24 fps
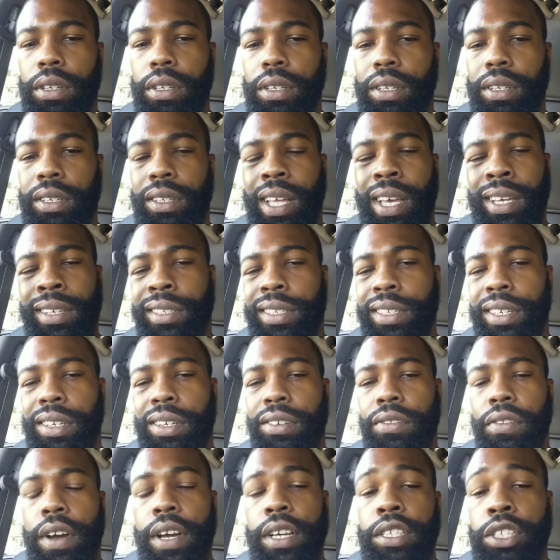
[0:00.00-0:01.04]
That shit
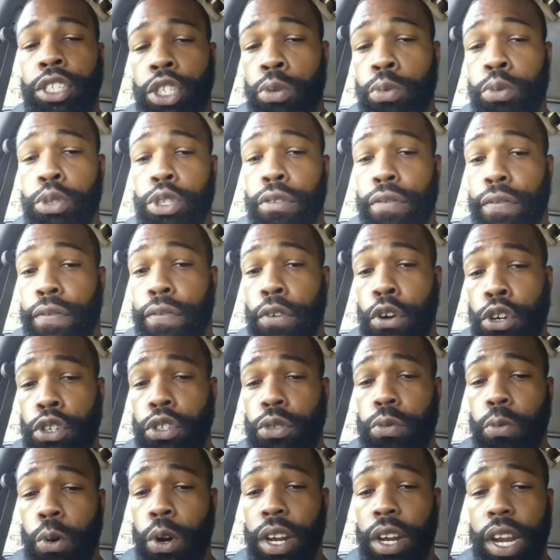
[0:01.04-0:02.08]
crazy. You was the
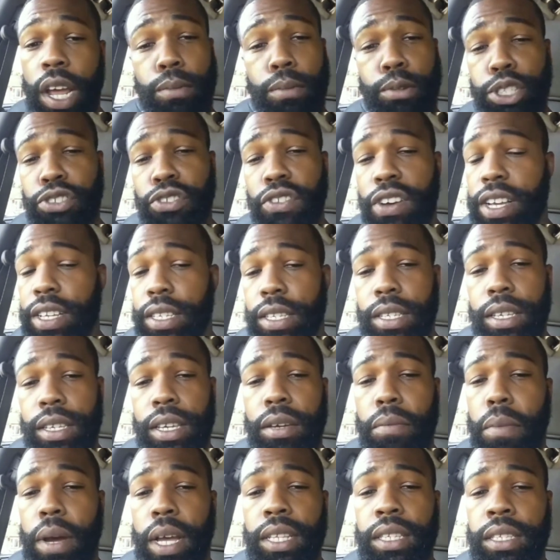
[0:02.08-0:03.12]
first one I was trying to
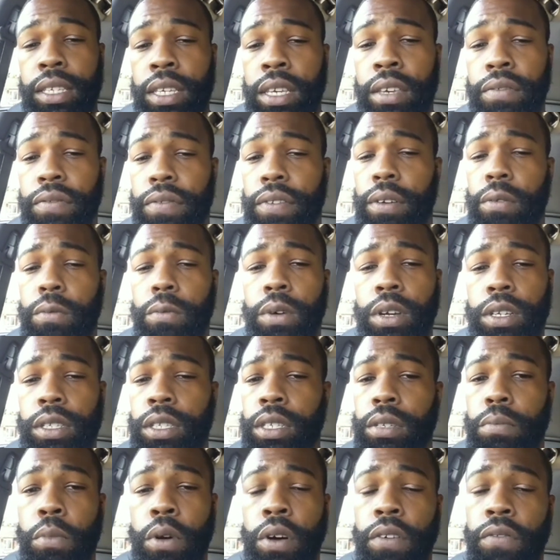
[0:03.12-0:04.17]
sink my teeth in once
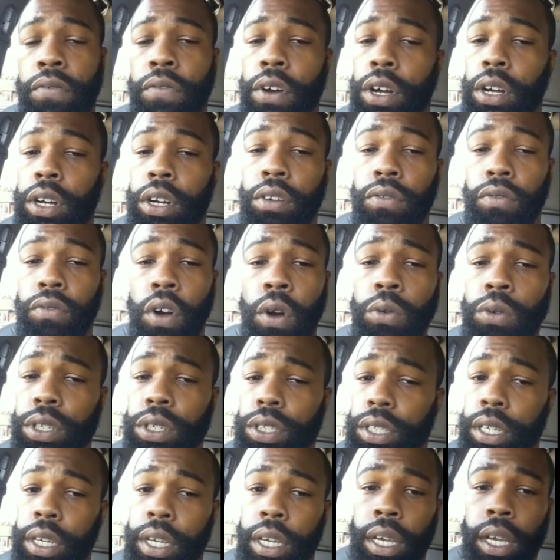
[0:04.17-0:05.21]
this motherfucking corona
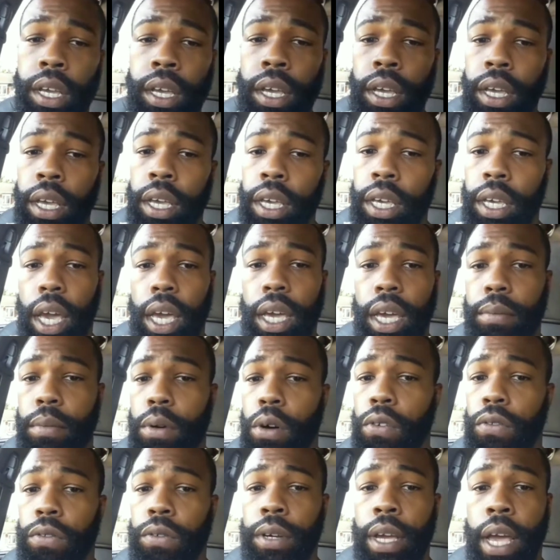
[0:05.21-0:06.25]
shit
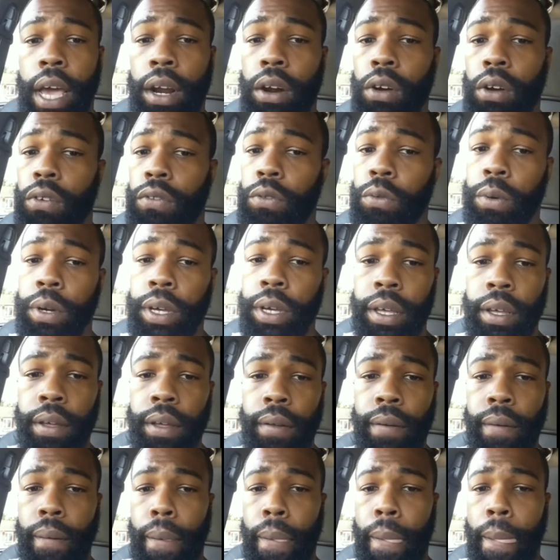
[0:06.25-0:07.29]
got over with.
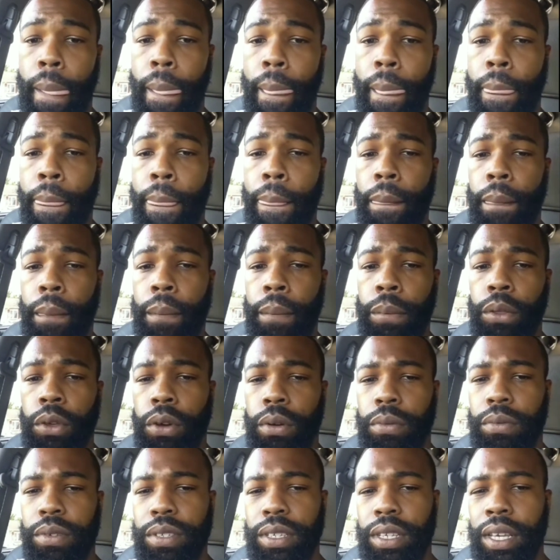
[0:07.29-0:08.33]
You know what
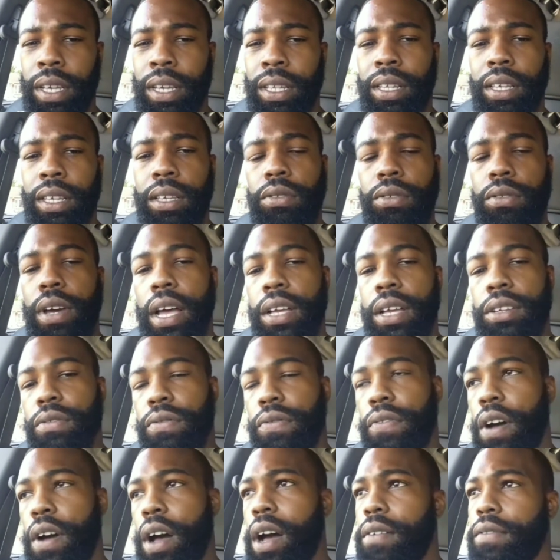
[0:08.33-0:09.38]
I'm saying? Then you got your
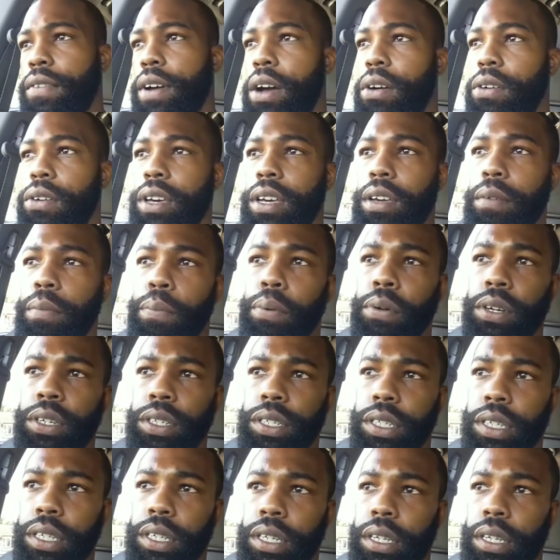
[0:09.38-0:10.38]
father out here pushing.